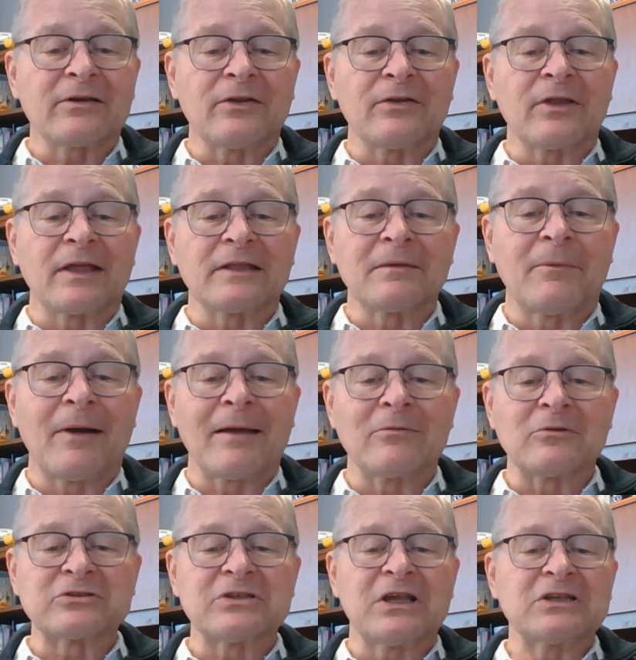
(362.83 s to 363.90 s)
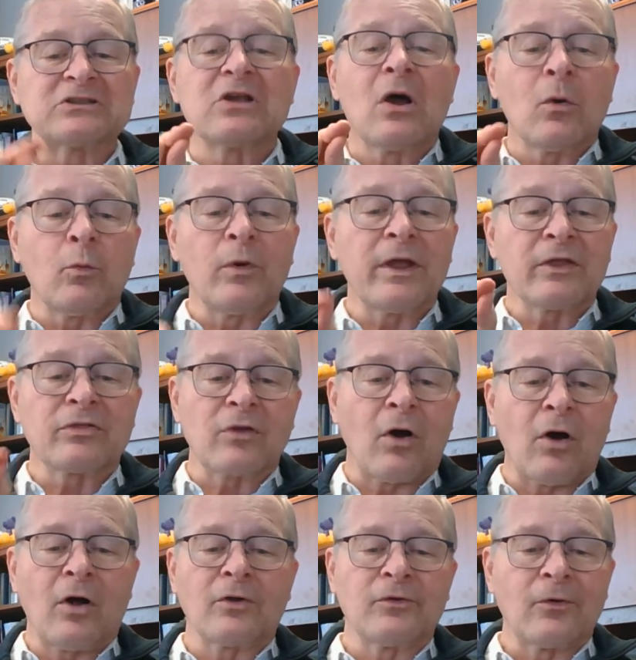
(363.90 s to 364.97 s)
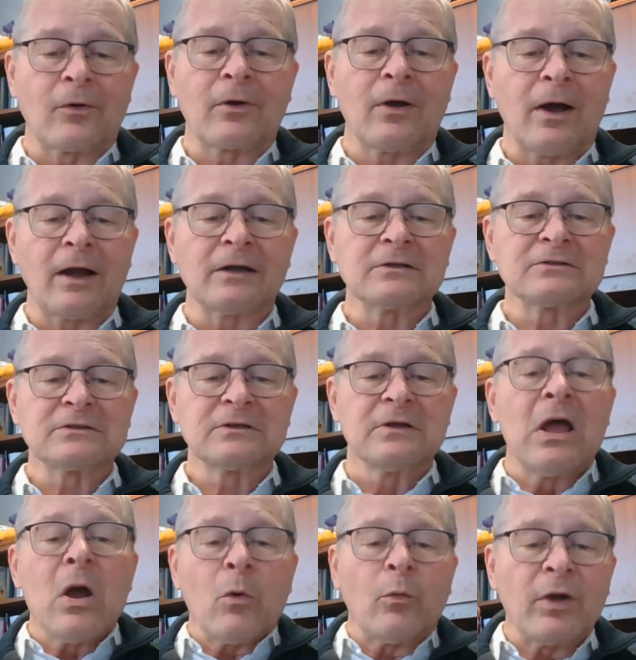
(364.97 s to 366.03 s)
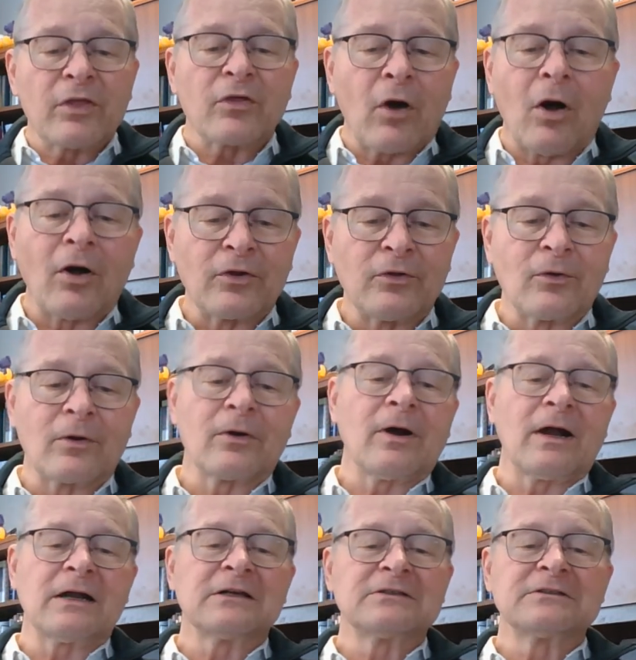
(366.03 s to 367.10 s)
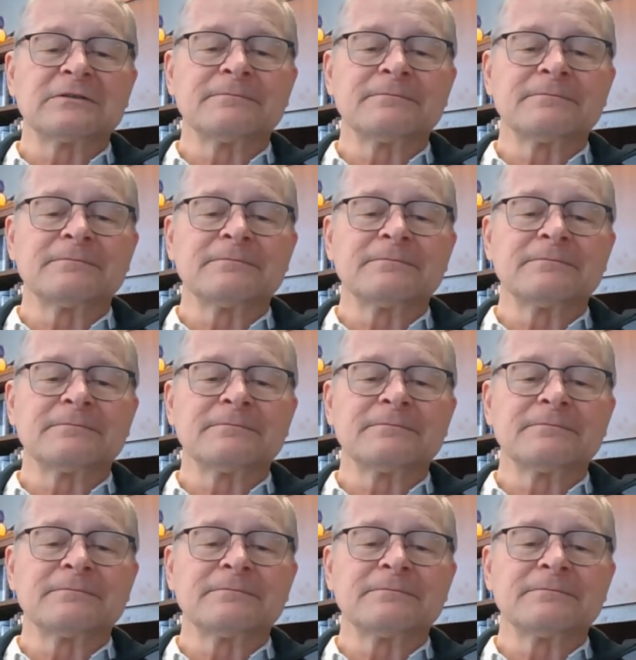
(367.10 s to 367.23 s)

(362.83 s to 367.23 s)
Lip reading: it, like the Bible says, with all your heart. With all your heart.